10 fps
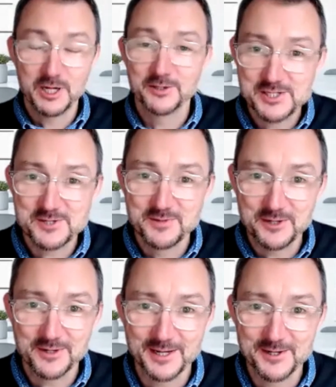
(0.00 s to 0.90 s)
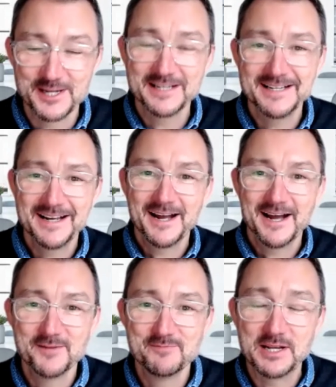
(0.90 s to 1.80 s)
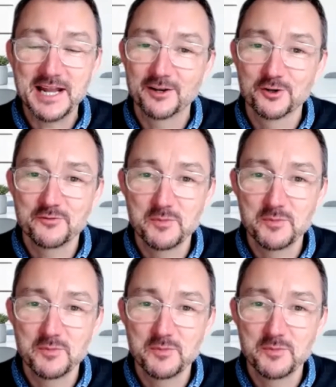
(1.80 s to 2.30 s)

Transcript: nice to meet you, Ilona. And how long have